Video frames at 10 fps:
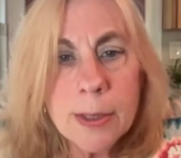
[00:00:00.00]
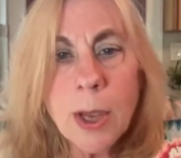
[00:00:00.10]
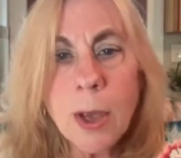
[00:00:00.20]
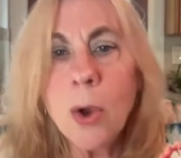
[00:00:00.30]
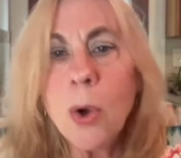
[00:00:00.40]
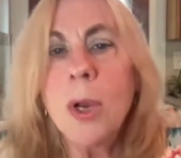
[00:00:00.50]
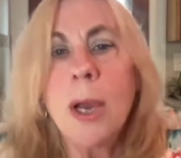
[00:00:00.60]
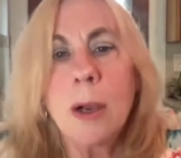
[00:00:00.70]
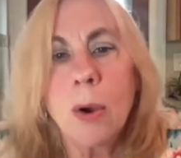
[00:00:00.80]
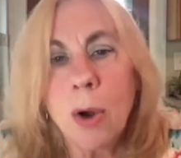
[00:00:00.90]
So
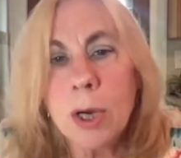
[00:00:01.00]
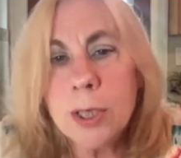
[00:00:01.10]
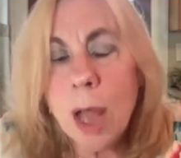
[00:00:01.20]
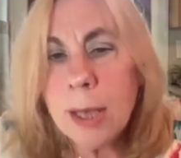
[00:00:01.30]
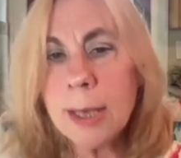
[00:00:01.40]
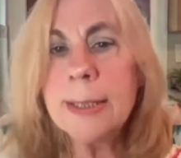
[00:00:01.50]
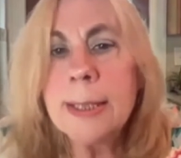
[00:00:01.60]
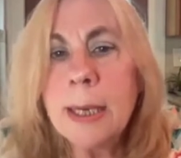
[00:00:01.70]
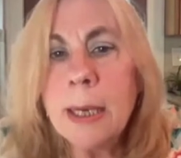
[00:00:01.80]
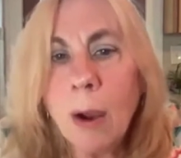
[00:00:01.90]
cortisol
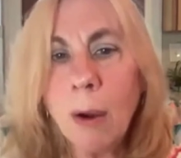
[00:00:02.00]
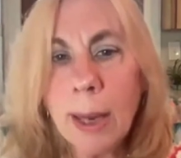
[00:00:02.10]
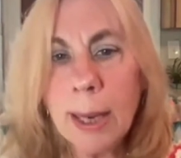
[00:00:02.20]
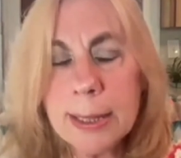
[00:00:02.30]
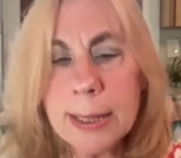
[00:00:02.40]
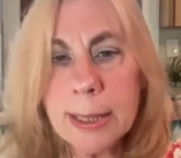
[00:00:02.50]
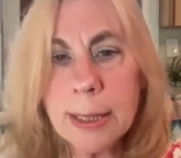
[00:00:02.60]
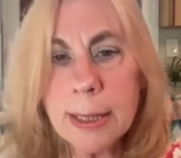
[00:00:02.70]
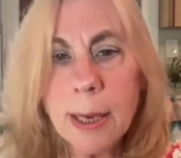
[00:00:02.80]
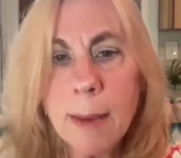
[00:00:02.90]
is increased
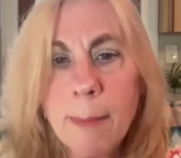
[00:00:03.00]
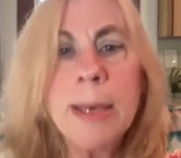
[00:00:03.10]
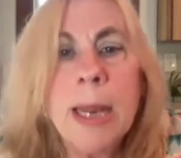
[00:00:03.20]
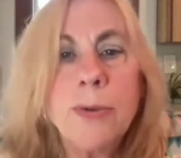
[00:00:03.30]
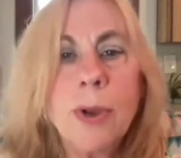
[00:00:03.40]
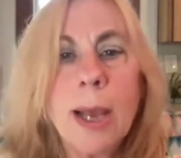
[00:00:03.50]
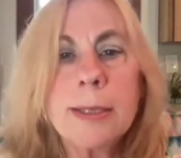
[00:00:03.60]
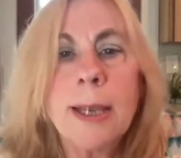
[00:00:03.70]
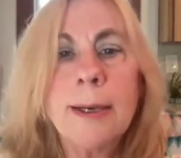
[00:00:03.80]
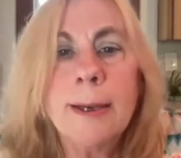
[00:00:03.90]
by nitric
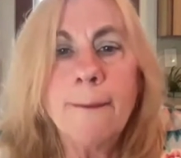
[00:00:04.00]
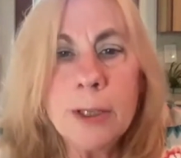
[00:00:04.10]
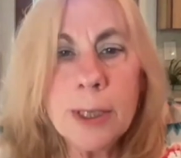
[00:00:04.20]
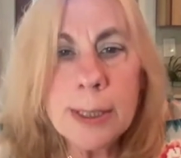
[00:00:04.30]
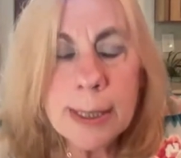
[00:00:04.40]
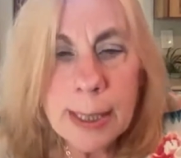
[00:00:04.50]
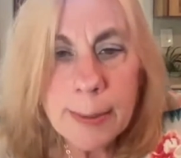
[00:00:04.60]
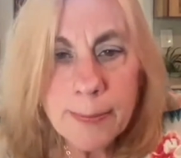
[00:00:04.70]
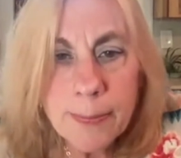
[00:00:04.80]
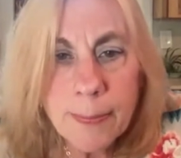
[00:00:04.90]
oxide
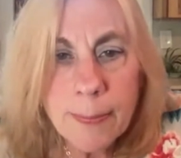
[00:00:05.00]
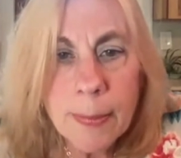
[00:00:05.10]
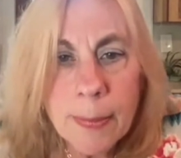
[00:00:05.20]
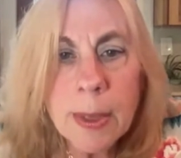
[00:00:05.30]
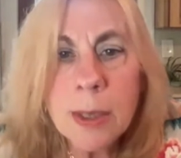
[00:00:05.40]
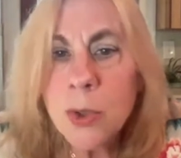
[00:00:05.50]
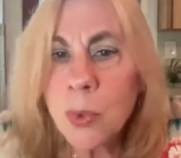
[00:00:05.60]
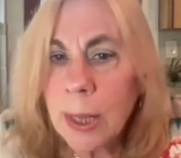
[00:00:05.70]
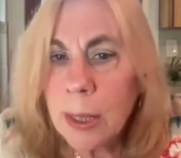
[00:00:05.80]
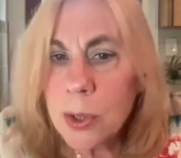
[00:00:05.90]
deficiency. The
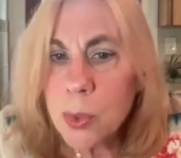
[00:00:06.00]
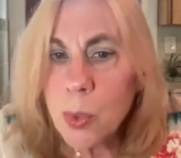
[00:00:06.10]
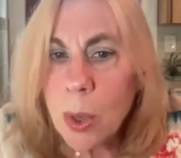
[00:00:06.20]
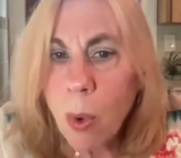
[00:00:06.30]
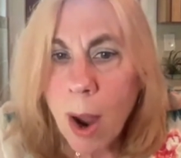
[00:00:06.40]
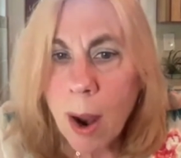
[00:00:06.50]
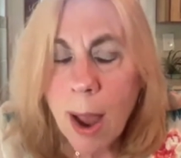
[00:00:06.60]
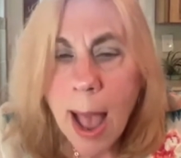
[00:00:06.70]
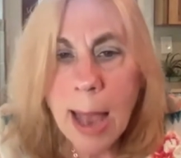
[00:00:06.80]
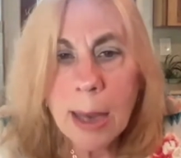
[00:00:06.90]
adrenals
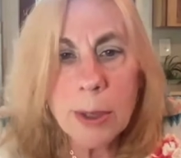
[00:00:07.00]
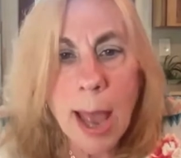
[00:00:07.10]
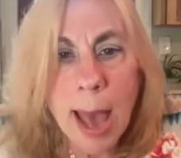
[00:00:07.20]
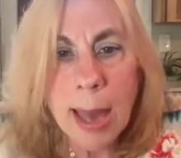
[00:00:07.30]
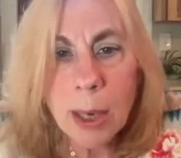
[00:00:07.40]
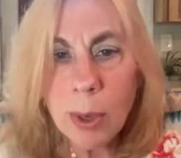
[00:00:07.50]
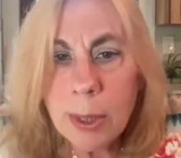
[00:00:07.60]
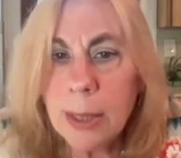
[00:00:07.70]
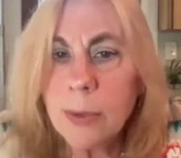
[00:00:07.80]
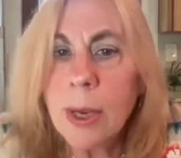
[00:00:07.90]
require
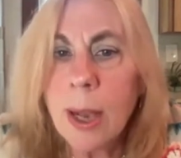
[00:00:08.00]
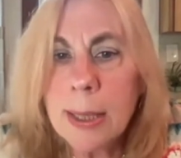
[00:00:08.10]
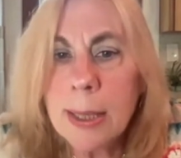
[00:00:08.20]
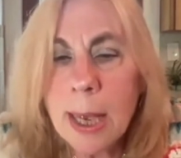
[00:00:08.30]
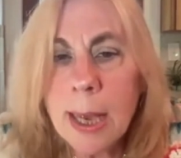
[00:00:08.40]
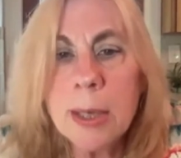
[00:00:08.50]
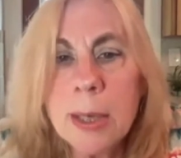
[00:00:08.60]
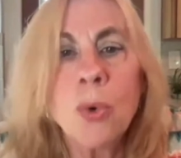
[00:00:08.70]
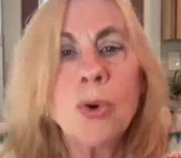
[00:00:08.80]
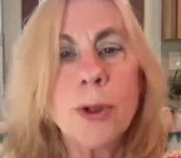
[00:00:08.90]
adequate nitric oxide
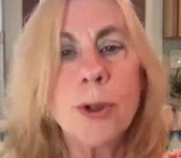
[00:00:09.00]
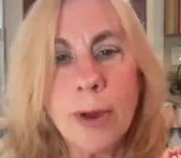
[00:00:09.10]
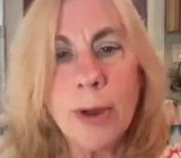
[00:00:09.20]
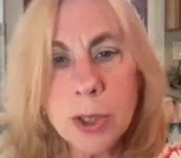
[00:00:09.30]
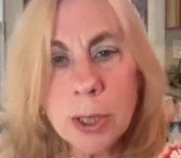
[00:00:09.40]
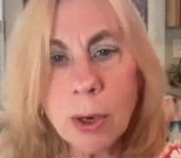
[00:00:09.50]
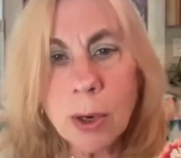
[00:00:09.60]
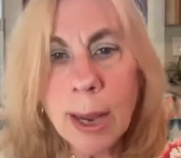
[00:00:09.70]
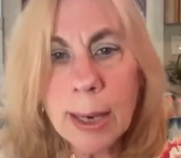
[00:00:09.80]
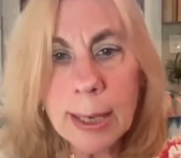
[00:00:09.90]
in order to function
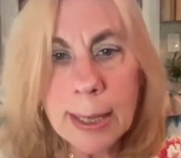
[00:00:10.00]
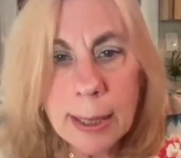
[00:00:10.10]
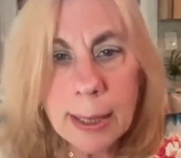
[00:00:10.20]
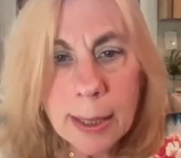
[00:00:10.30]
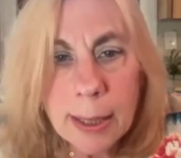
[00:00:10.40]
correctly.